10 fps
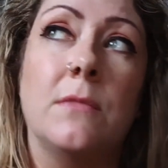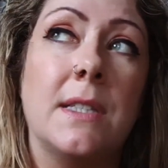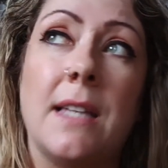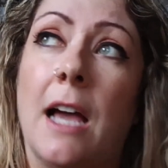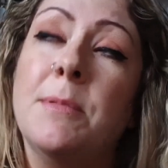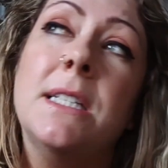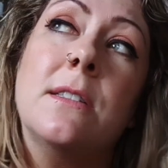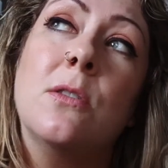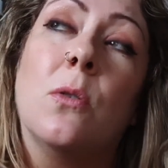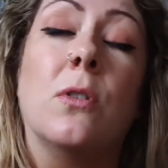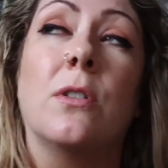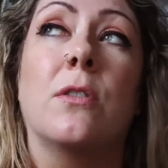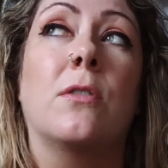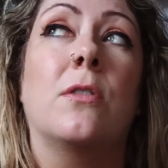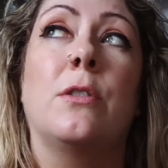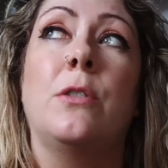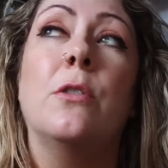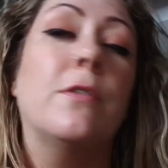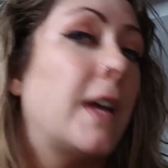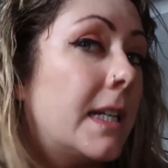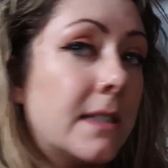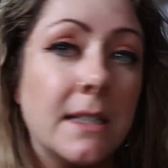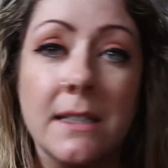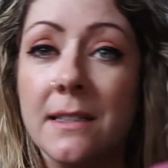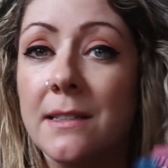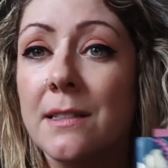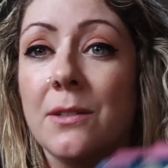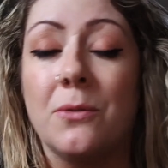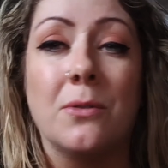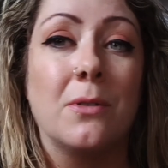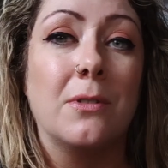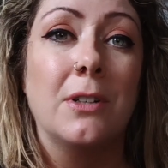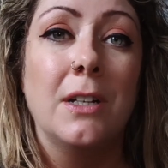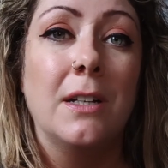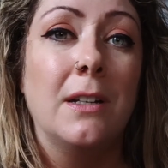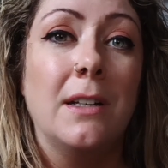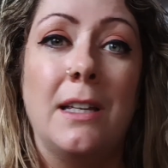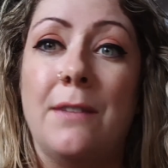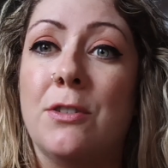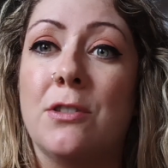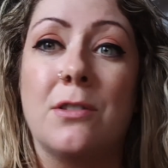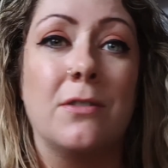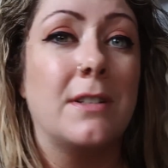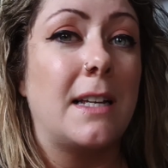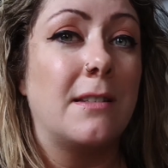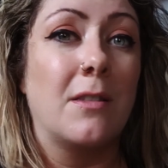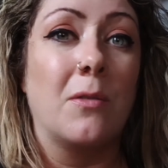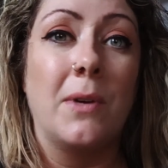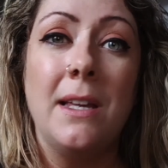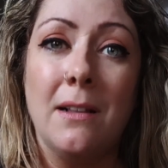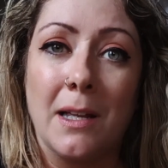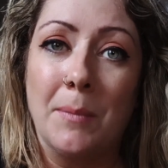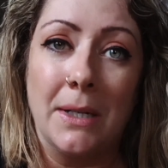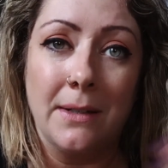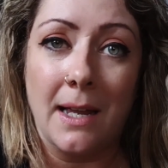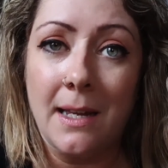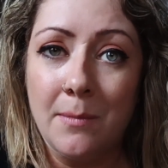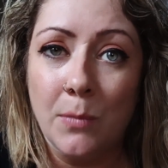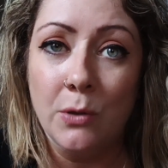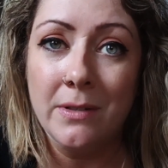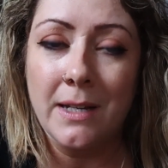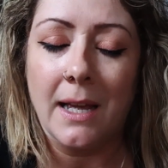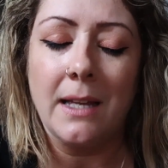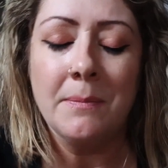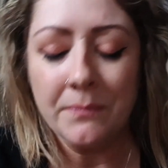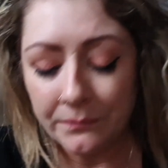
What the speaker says: Sabbats or lunar phases, or even just certain days of the week, like Monday, Moon Day.